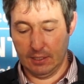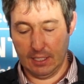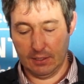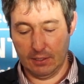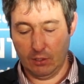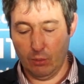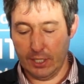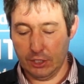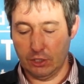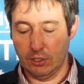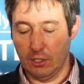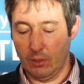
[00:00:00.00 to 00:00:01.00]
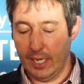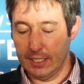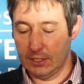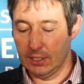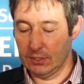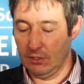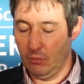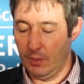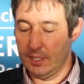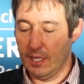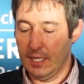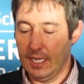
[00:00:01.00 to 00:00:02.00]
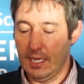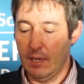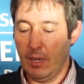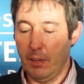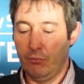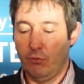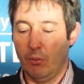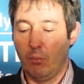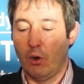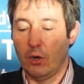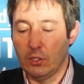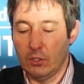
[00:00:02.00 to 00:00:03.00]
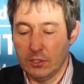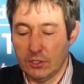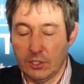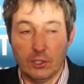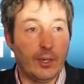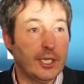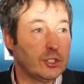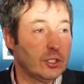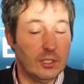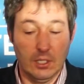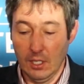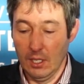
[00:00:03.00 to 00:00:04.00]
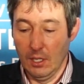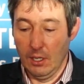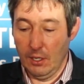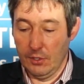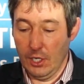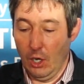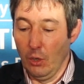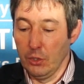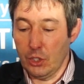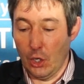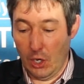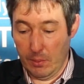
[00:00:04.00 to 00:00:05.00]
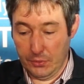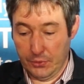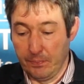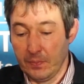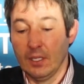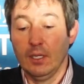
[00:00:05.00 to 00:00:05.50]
that the question arises of whether they come up for moral consideration on their own terms.